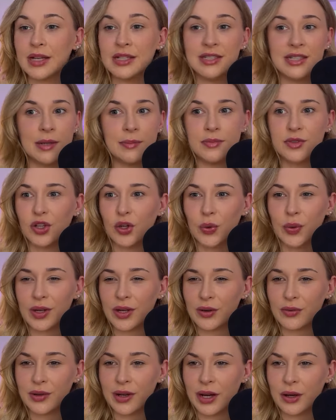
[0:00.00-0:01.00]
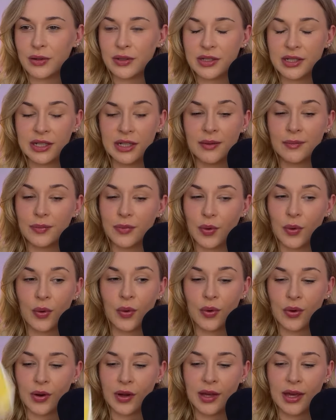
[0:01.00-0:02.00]
tiptoeing around it.
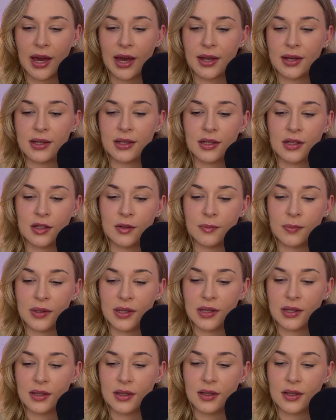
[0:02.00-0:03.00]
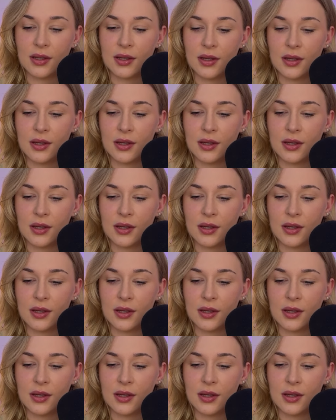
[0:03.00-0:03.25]
Or again, it could be